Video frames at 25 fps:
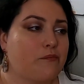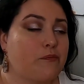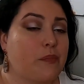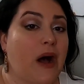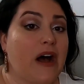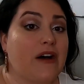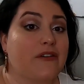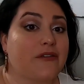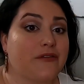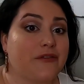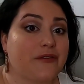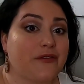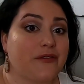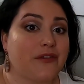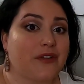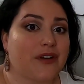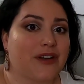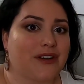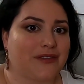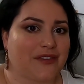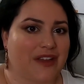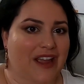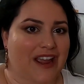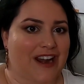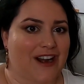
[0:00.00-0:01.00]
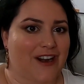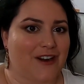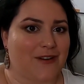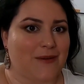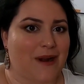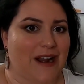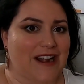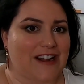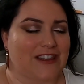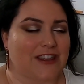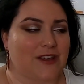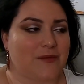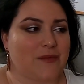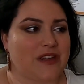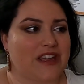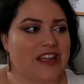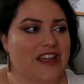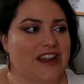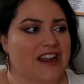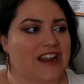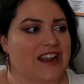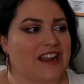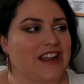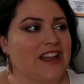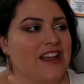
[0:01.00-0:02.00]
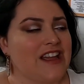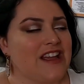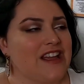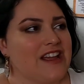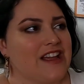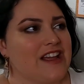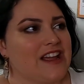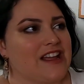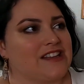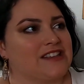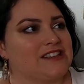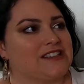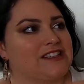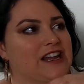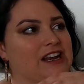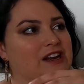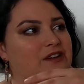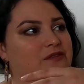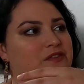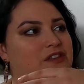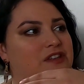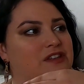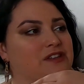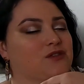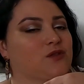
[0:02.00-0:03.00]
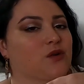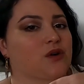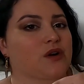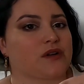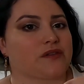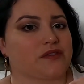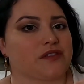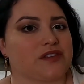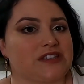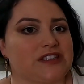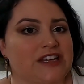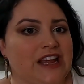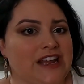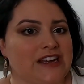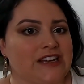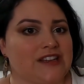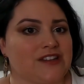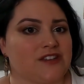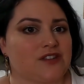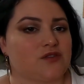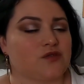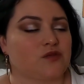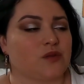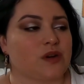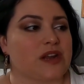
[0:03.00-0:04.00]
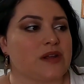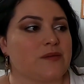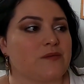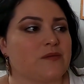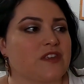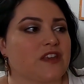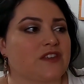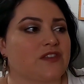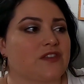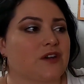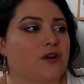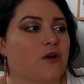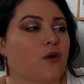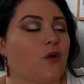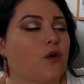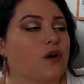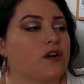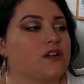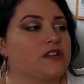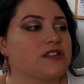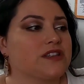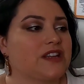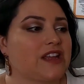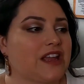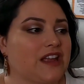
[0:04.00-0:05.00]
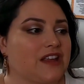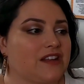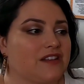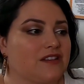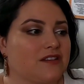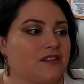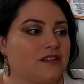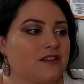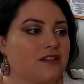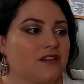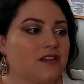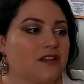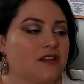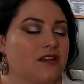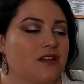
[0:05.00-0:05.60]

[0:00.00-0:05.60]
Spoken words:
puff of air right at the beginning instead of this sort of steady stream that the chords can